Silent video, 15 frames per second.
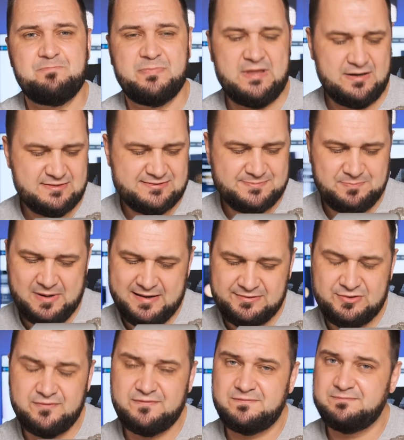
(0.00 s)
There is
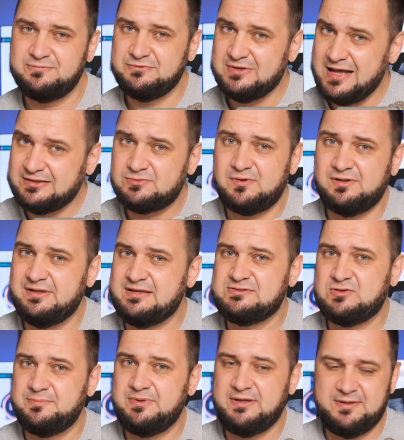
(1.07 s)
plenty of naturalness
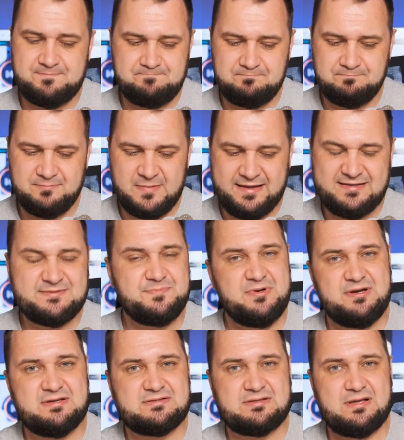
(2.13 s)
to be
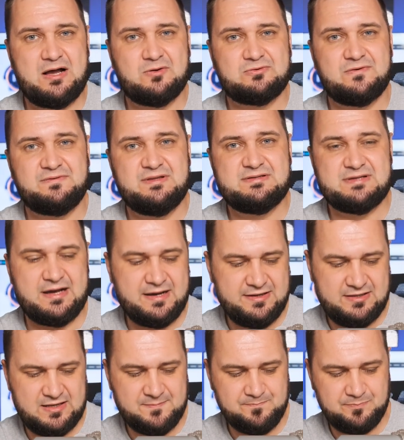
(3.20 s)
experienced out of this
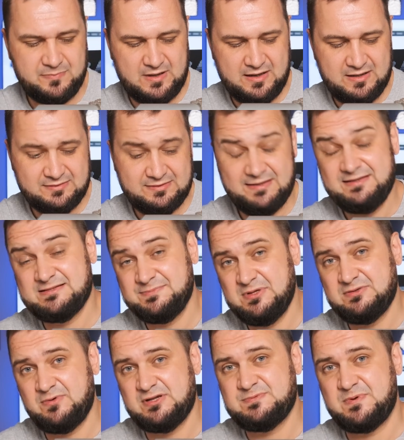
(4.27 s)
IEM, and its
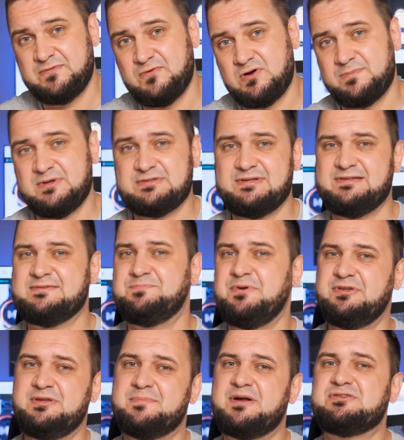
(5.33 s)
mid-range performance is
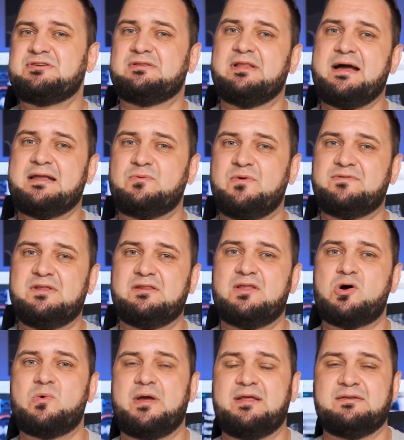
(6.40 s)
pretty much in line with the
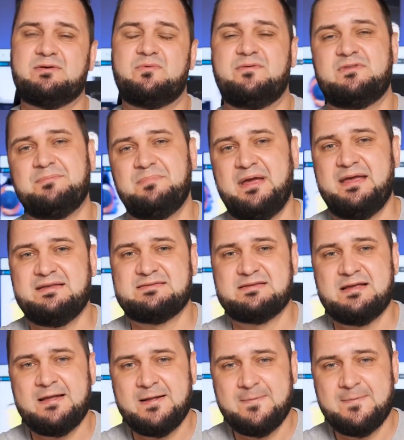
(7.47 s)
low end with the bass.